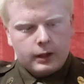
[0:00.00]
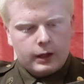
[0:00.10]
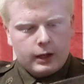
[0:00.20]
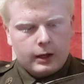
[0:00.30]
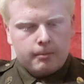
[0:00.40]

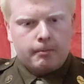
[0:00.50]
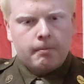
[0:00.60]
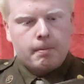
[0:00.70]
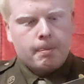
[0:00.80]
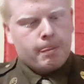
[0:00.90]

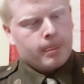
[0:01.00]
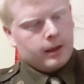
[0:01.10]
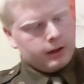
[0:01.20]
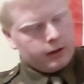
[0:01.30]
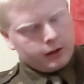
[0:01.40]

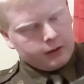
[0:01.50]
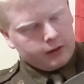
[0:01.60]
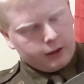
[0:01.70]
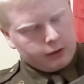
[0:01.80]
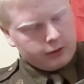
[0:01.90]
You can
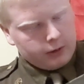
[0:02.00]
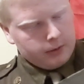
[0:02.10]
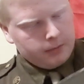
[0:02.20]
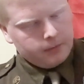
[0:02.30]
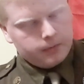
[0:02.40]
see also
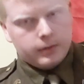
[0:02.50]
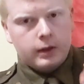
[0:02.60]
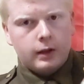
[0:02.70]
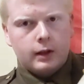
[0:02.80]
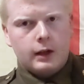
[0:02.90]

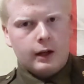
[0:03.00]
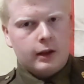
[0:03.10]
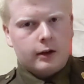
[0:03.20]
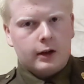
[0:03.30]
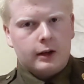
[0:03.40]
how
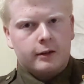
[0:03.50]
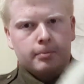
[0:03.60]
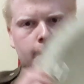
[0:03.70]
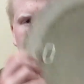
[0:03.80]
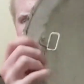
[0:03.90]
they are not
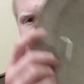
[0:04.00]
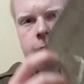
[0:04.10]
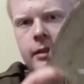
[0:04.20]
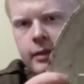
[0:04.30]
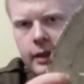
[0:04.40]
split
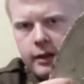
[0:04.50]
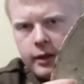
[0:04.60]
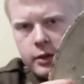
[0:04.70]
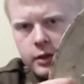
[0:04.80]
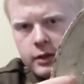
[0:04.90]
pins. These
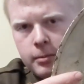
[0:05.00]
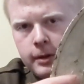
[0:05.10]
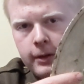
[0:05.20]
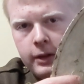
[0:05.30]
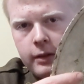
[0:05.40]
are just
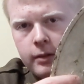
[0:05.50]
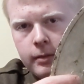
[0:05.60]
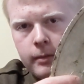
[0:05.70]
rivets.